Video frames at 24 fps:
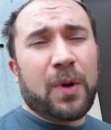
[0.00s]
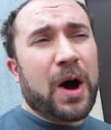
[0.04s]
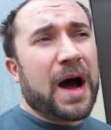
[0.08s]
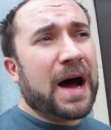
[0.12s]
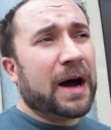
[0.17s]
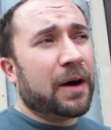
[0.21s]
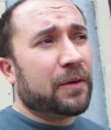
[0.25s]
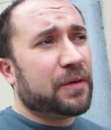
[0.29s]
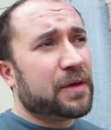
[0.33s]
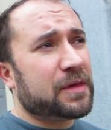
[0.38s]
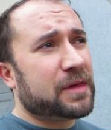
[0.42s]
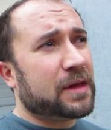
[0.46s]

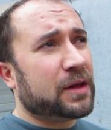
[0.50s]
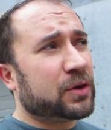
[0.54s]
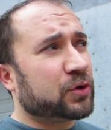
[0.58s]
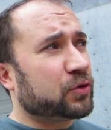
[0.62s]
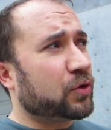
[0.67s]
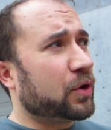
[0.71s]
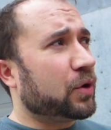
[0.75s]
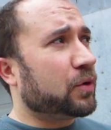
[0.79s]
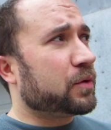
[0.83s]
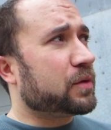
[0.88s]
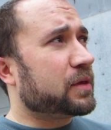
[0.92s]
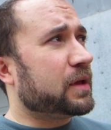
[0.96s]
Wow, this
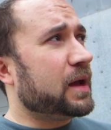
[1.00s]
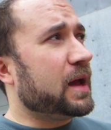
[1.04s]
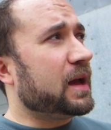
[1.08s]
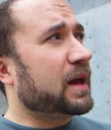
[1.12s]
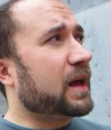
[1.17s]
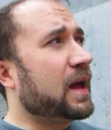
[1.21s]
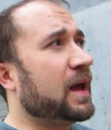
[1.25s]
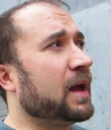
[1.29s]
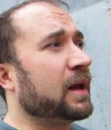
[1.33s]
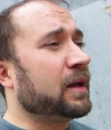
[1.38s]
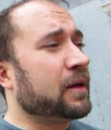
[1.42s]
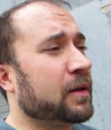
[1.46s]
intro is
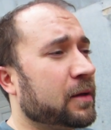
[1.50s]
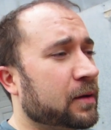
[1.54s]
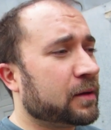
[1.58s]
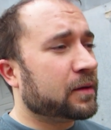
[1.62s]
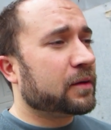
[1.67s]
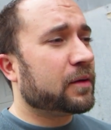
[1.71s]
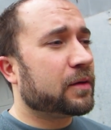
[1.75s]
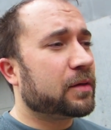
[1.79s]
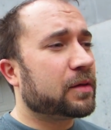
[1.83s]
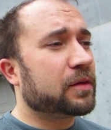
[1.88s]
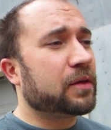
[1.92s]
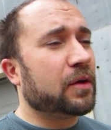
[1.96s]
taking
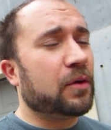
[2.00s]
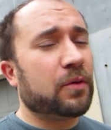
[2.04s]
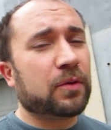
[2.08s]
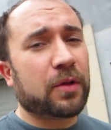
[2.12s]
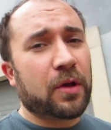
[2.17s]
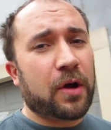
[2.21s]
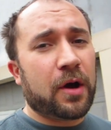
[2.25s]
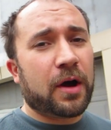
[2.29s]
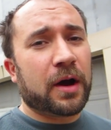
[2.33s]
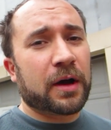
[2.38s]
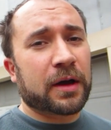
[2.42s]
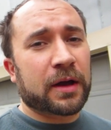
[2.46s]
so
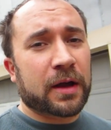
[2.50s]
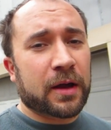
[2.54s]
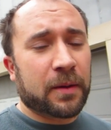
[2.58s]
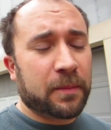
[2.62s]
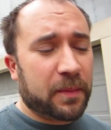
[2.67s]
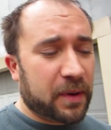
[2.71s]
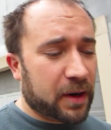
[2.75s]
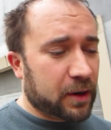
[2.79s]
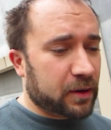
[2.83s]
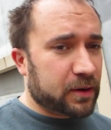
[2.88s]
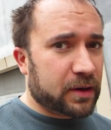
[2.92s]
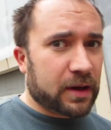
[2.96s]
long
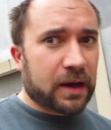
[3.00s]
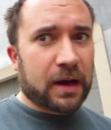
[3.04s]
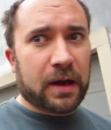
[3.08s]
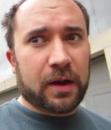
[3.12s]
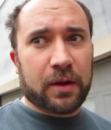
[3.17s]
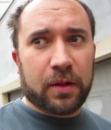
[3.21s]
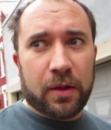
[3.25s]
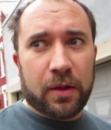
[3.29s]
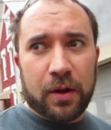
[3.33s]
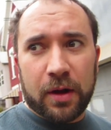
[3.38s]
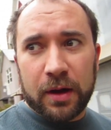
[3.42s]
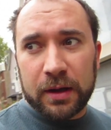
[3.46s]
compared to
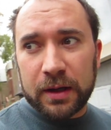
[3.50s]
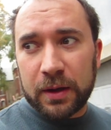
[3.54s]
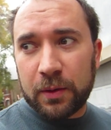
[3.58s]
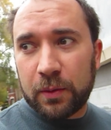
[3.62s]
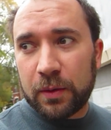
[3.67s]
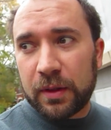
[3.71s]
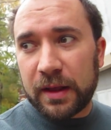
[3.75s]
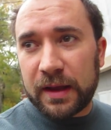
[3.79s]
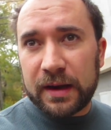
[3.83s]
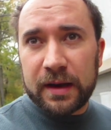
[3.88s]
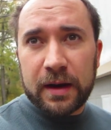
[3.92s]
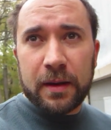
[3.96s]
how long it
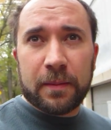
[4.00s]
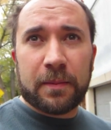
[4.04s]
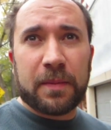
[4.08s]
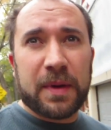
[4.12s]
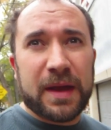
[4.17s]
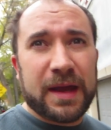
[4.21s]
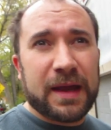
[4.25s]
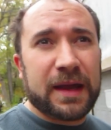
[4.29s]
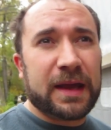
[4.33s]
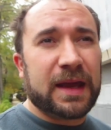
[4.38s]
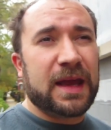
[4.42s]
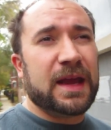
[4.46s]
will end up
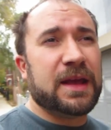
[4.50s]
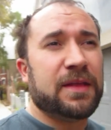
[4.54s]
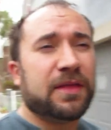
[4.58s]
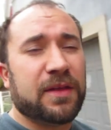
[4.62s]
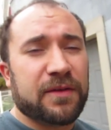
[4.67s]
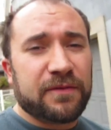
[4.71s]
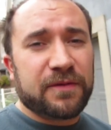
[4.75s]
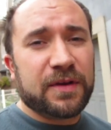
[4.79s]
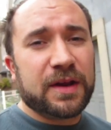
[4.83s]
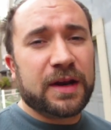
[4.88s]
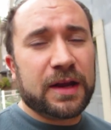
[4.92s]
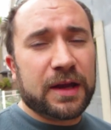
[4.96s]
being in
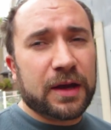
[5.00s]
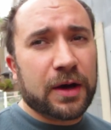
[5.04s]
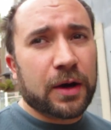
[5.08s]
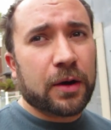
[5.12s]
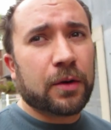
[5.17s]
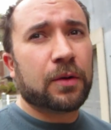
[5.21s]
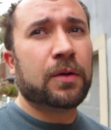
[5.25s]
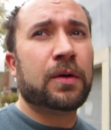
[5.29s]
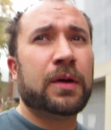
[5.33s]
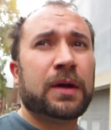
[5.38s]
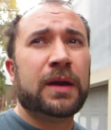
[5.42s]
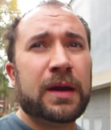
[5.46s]
the video.